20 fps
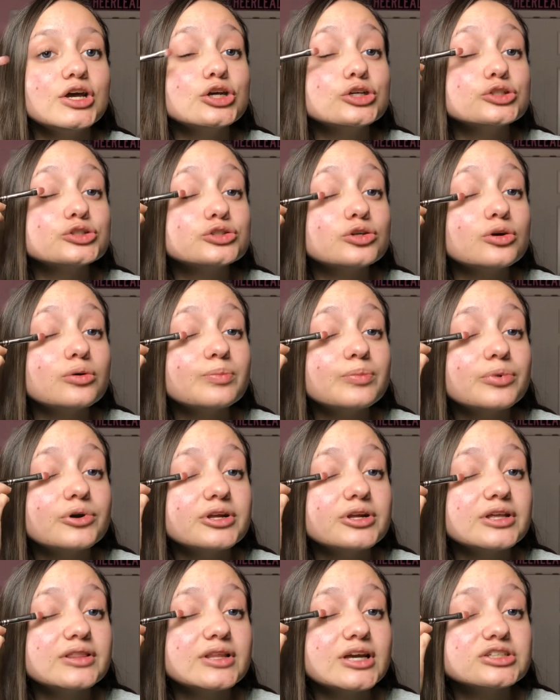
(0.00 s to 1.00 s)
So
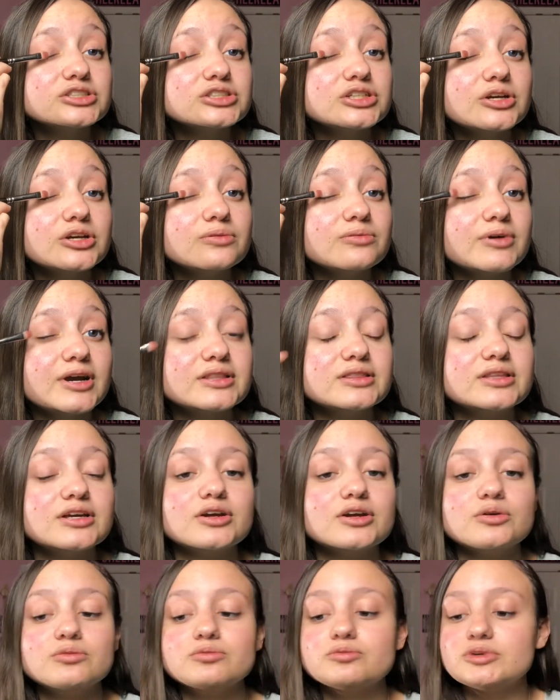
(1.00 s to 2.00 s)
putting that shade right
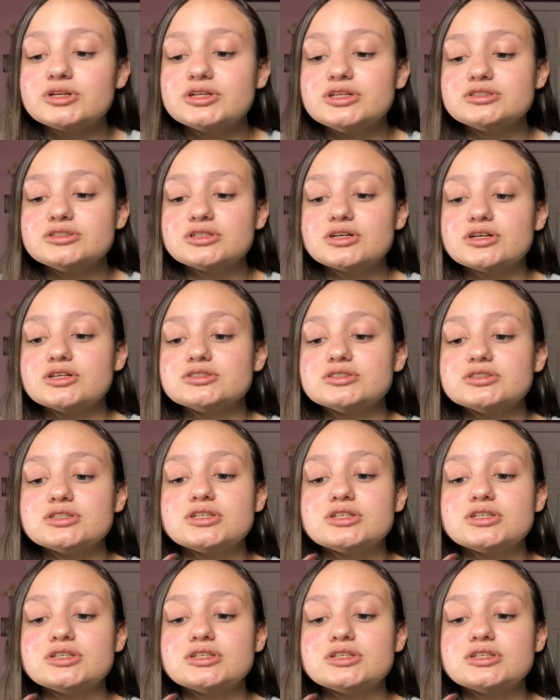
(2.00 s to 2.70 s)
there really does,